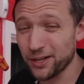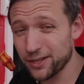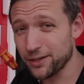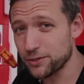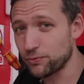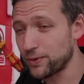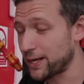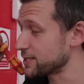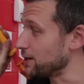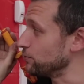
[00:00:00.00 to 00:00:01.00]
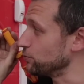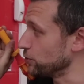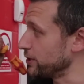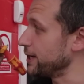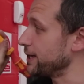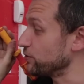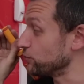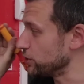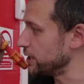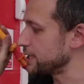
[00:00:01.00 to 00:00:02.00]
I think that's a really,
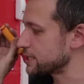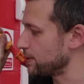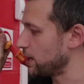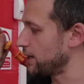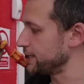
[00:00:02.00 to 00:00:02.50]
really smart